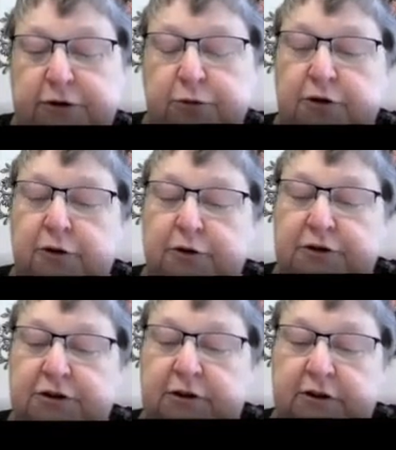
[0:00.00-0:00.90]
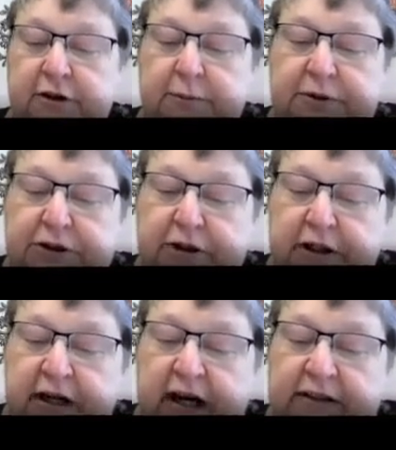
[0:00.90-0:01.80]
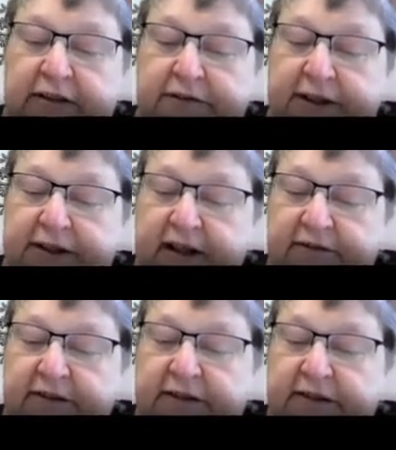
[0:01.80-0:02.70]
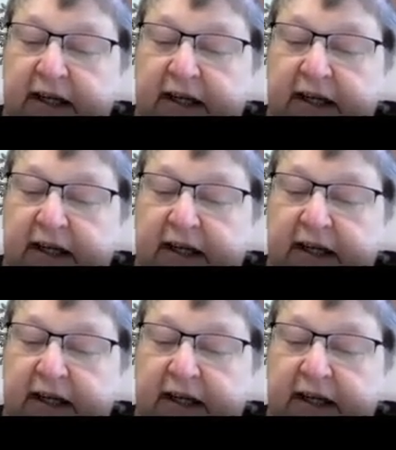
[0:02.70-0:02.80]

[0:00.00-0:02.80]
to the original LP. And if I have this